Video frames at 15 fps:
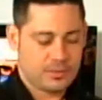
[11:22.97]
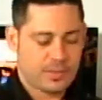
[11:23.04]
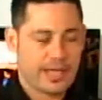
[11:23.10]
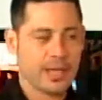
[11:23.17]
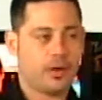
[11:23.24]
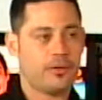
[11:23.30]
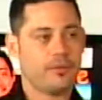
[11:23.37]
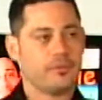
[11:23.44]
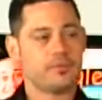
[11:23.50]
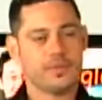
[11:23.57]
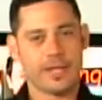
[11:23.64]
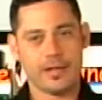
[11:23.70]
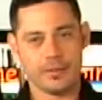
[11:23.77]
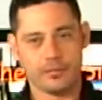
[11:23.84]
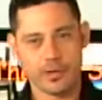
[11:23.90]
Now,
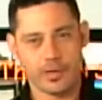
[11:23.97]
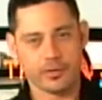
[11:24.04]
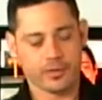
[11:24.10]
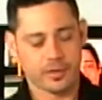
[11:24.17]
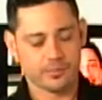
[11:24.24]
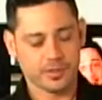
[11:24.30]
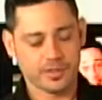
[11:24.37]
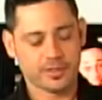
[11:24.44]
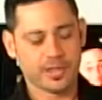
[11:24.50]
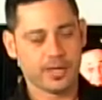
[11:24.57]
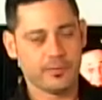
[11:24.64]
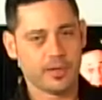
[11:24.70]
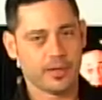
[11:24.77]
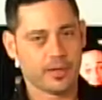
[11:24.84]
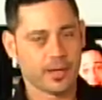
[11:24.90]
Italian breadcrumbs. This
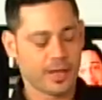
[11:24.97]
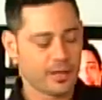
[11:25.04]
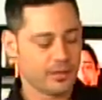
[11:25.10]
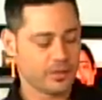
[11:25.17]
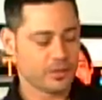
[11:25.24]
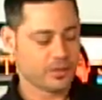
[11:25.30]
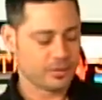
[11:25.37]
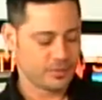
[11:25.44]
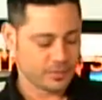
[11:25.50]
came in college.